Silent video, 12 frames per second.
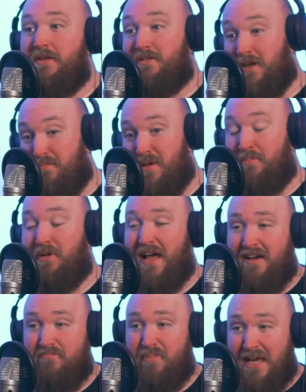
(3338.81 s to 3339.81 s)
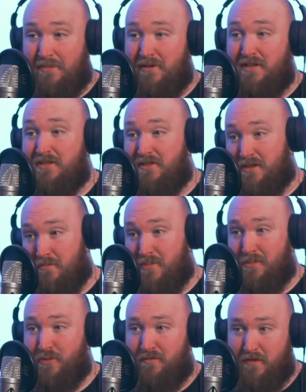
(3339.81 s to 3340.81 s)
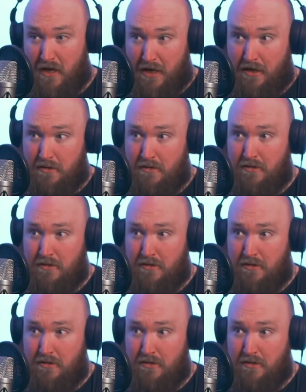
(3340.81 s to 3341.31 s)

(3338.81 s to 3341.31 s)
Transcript: Mm. Some people have babies and some people fly.